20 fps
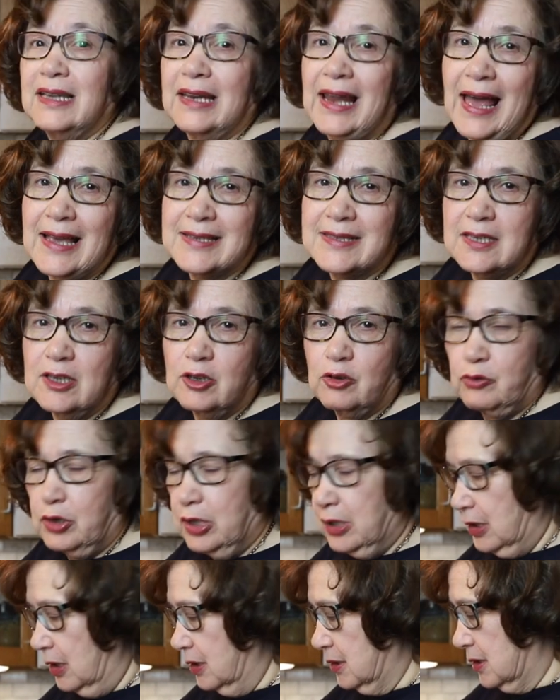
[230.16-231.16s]
The last
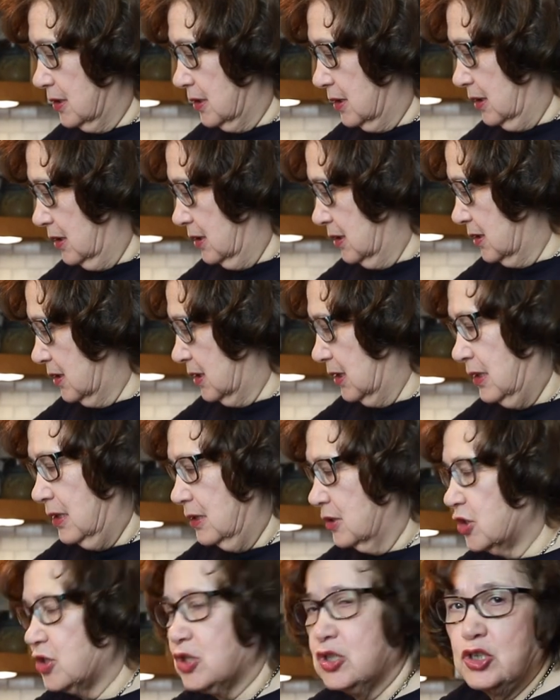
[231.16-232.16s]
ingredient is
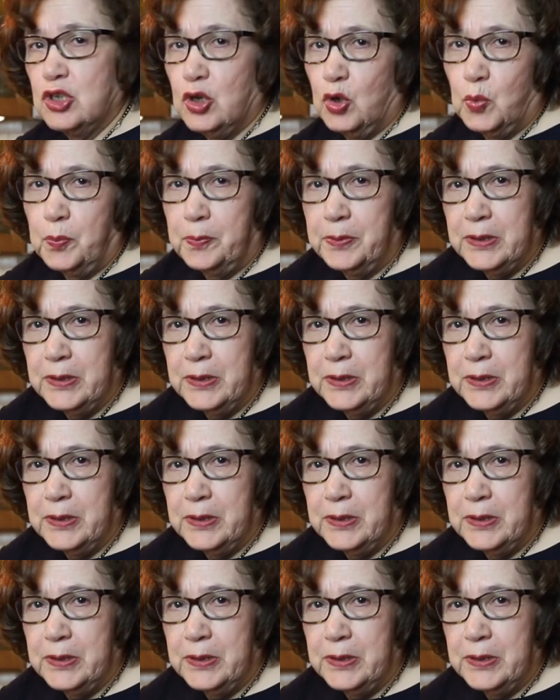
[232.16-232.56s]
the snow